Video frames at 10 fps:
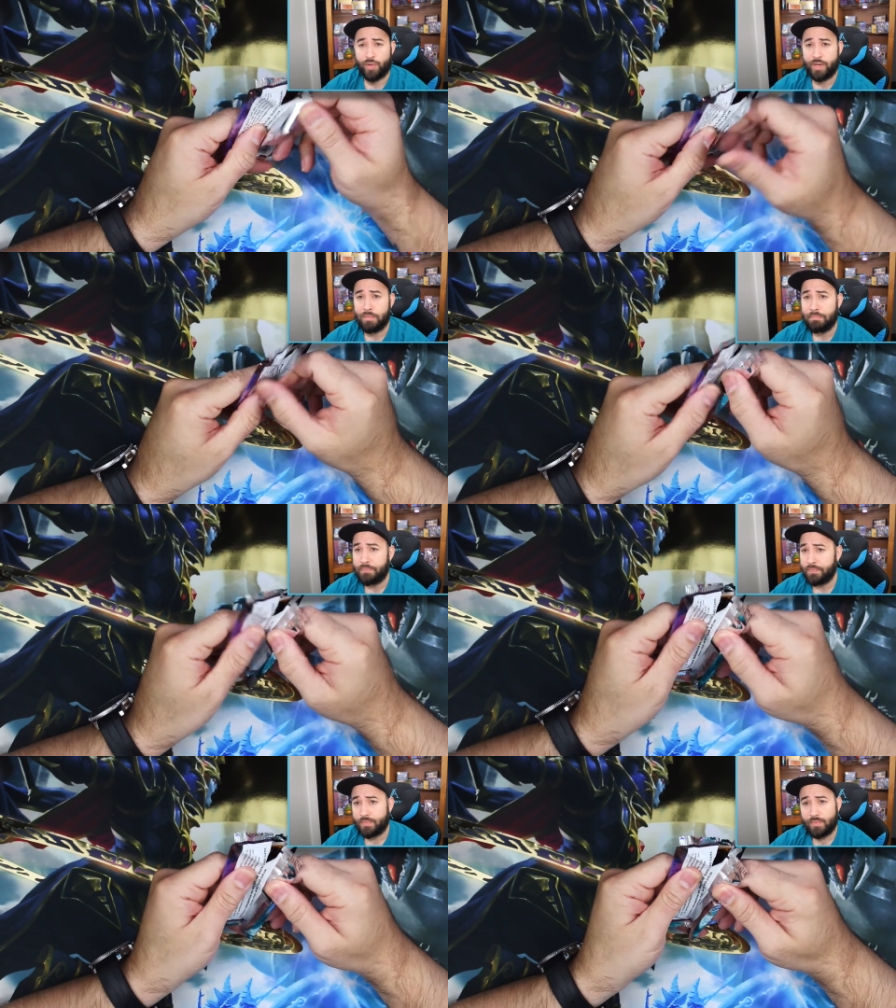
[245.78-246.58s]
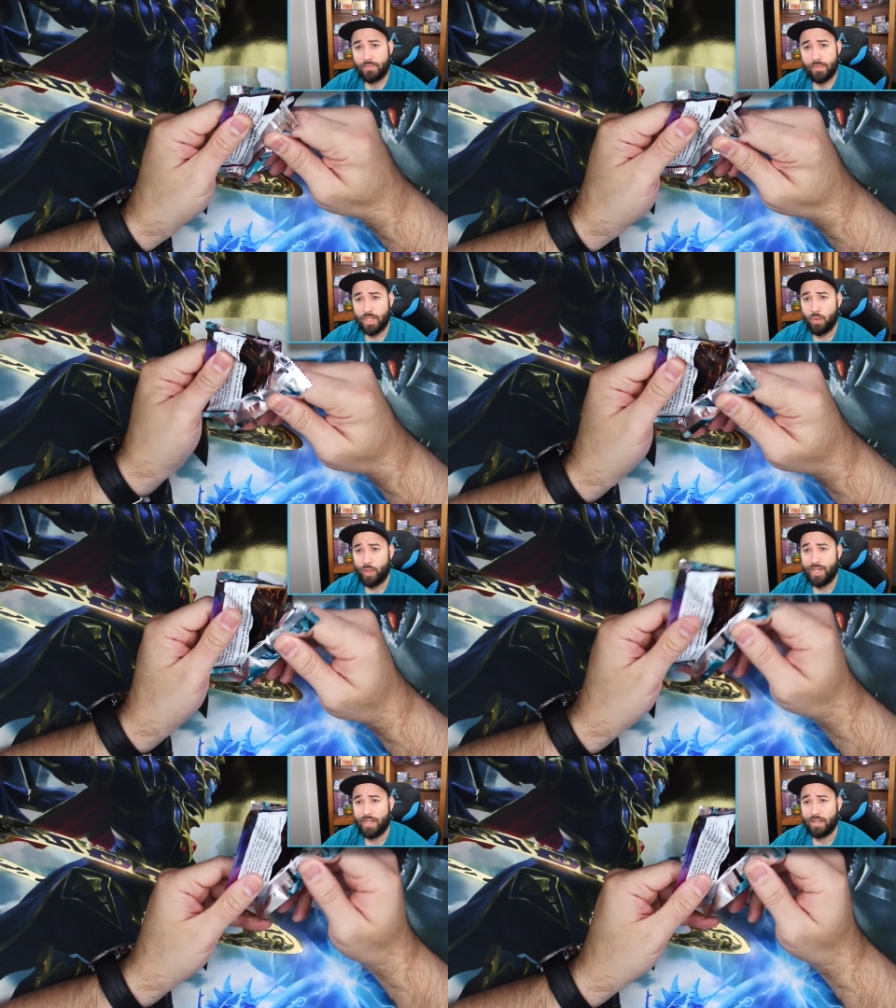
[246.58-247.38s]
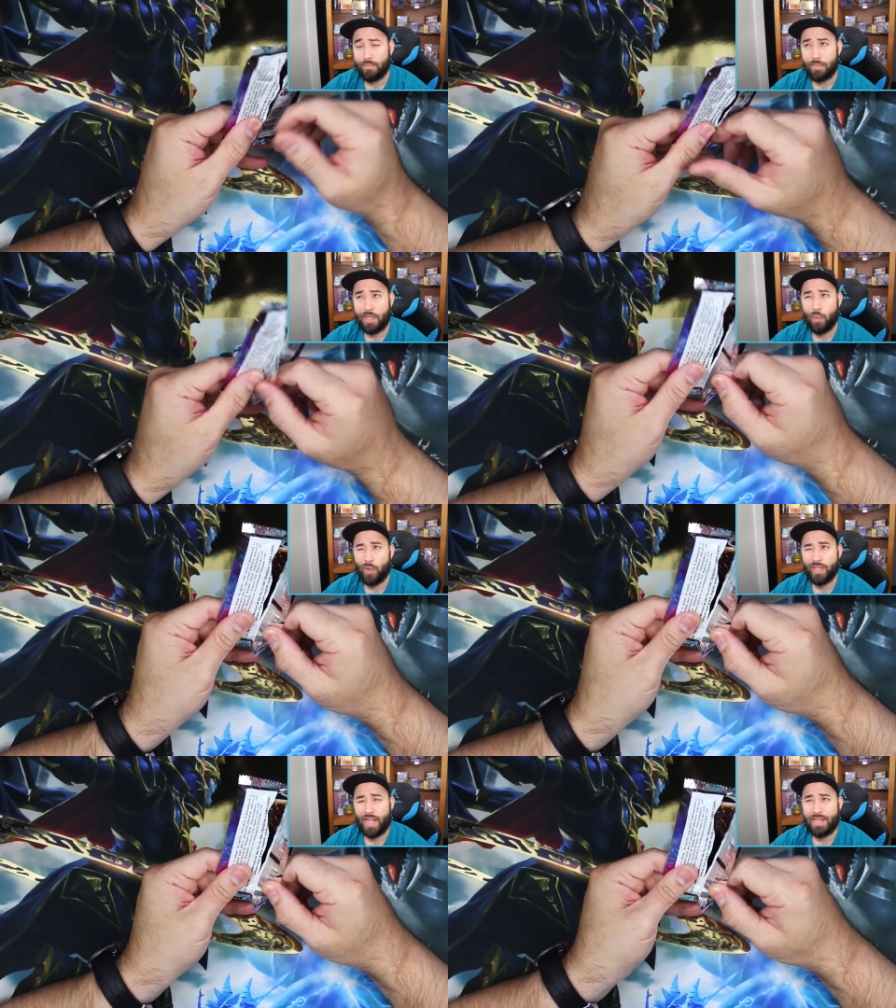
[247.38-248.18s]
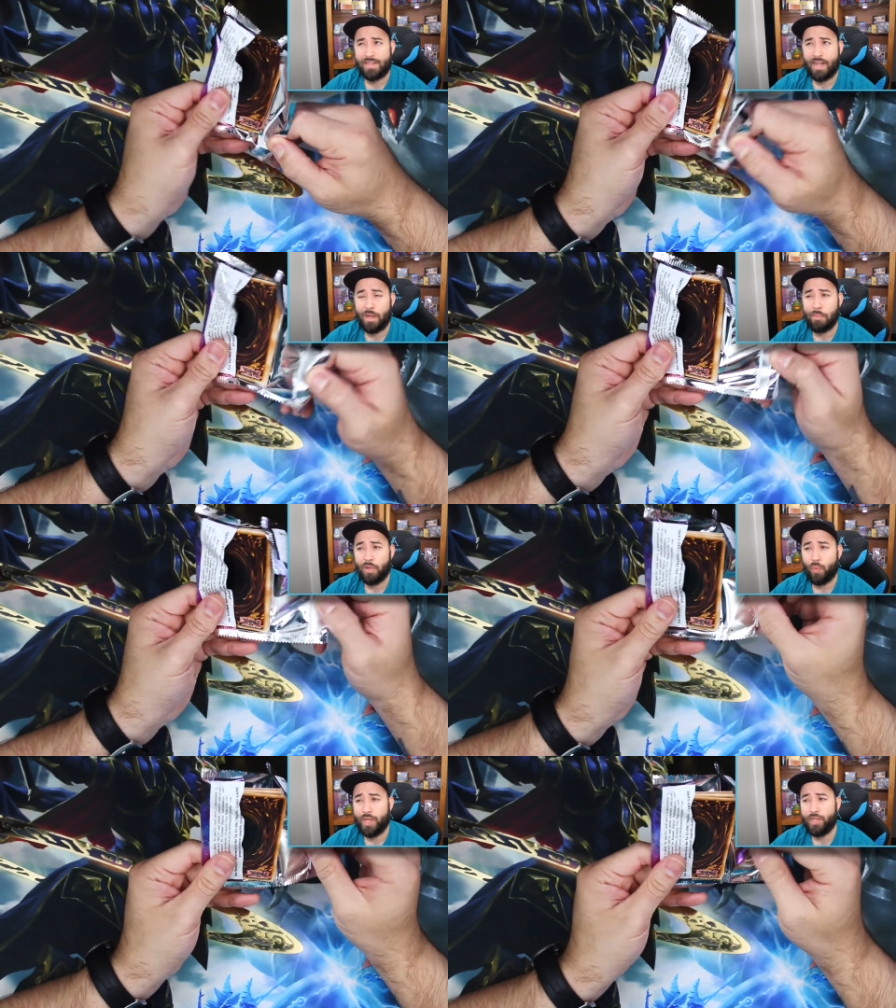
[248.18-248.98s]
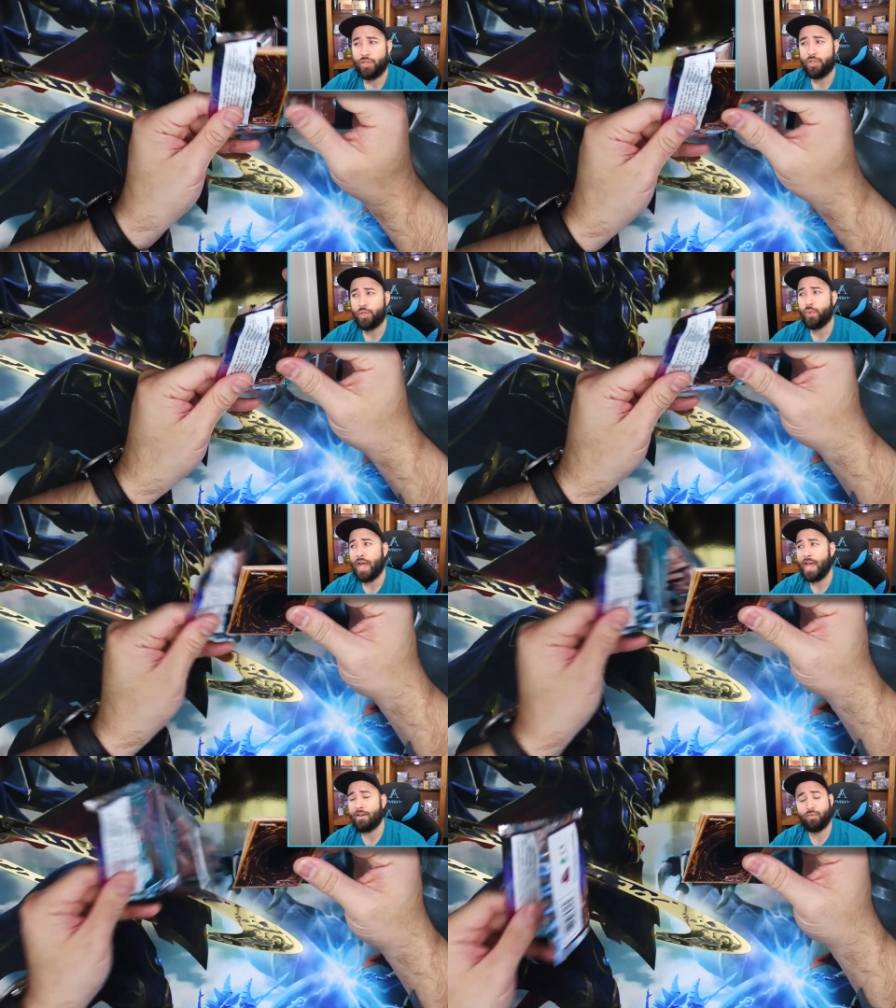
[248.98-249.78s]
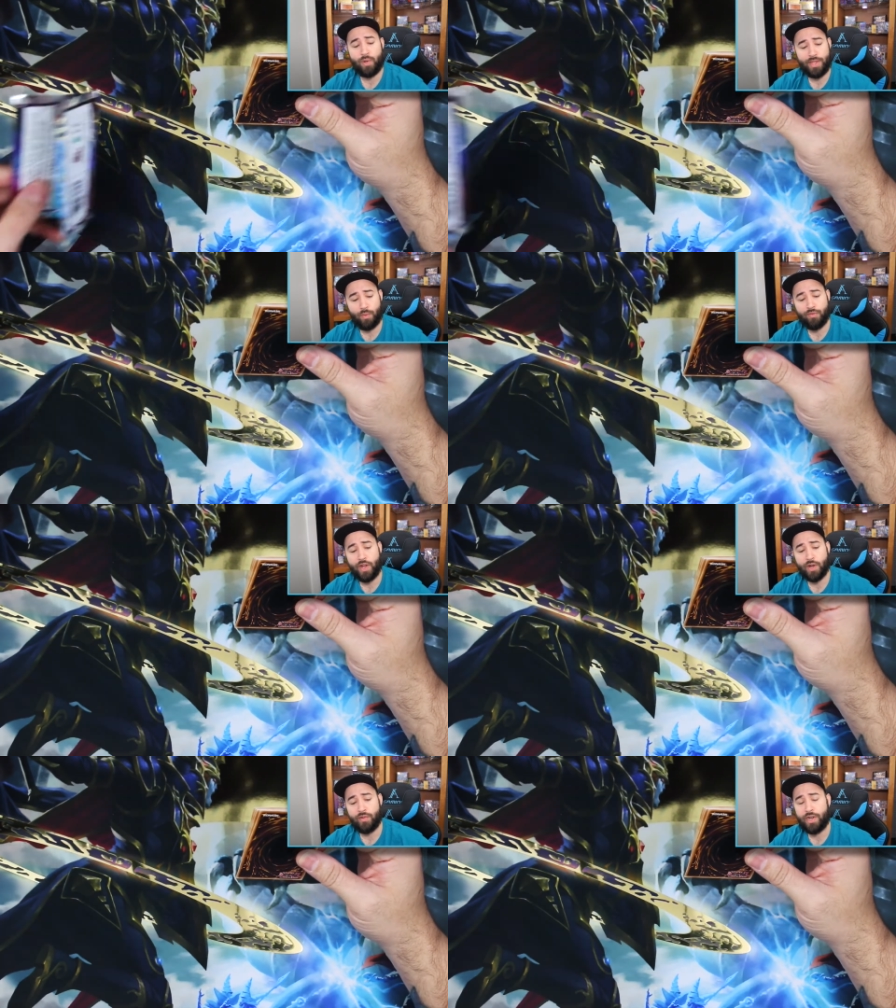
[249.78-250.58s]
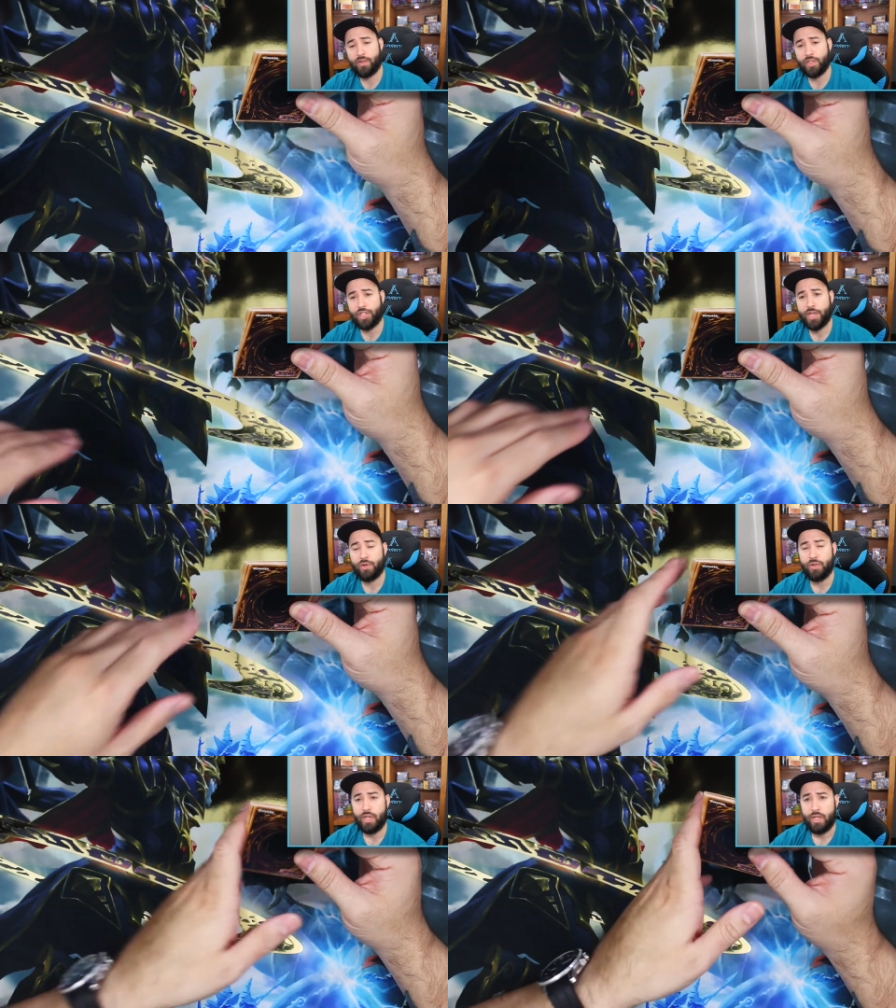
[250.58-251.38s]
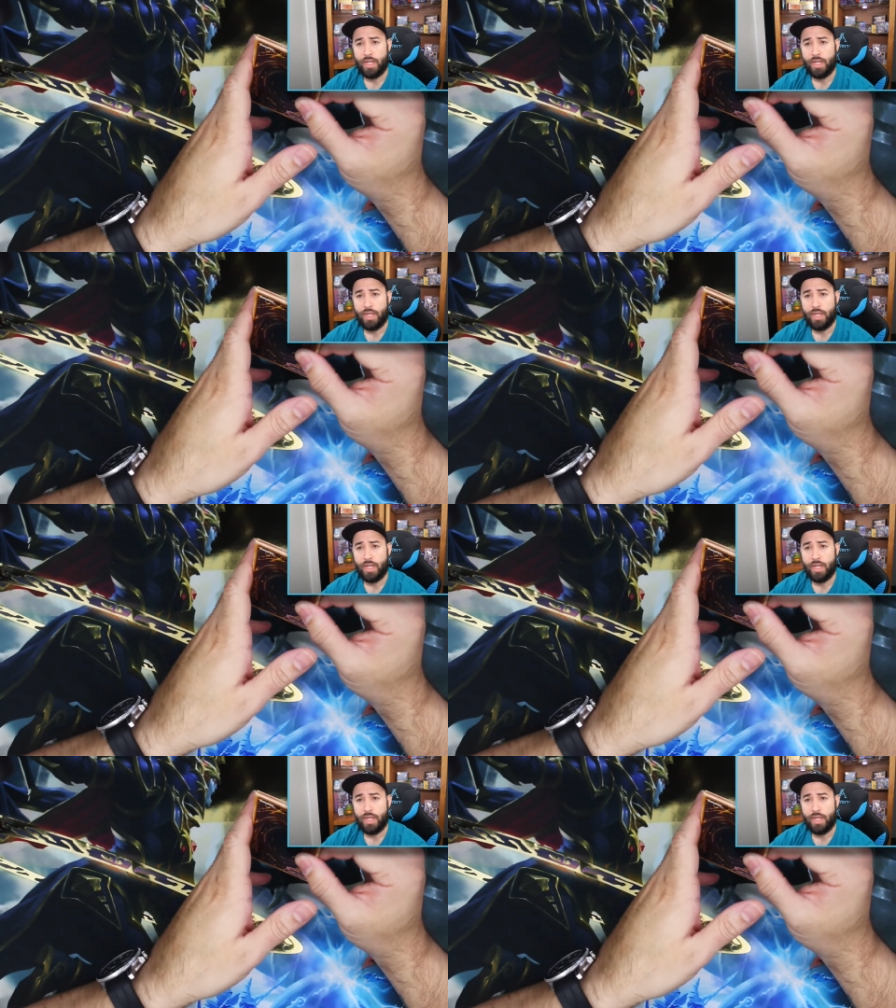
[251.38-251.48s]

Rare. We didn't get one last time, but we do have one that we've gone over here on the channel.